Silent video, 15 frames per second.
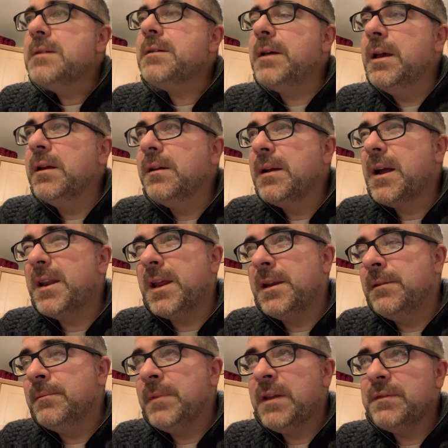And
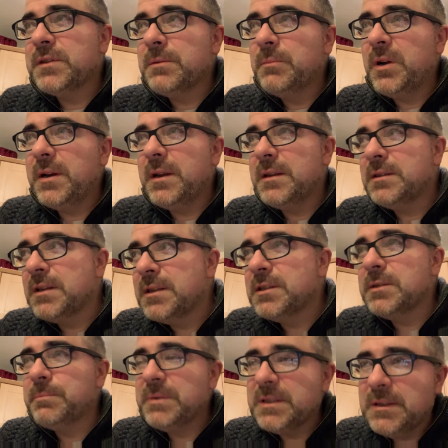then if someone has
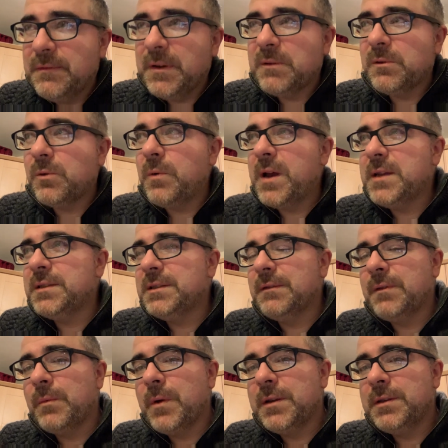a specific request or
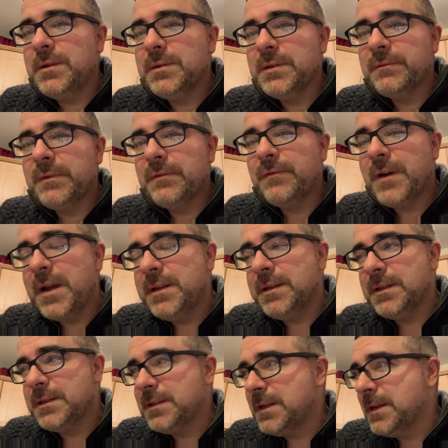they want to use it for
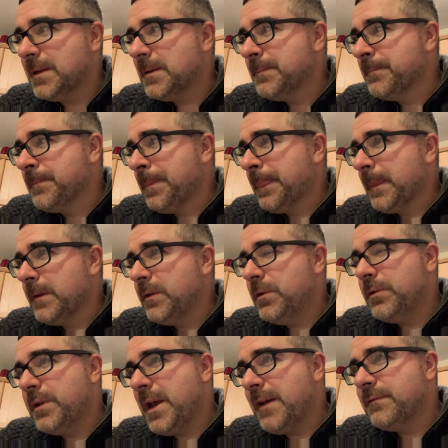fighting stick, you
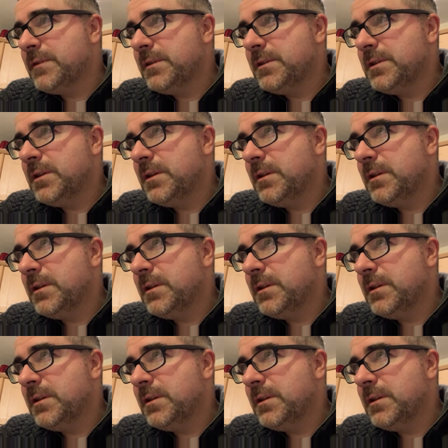know, you have to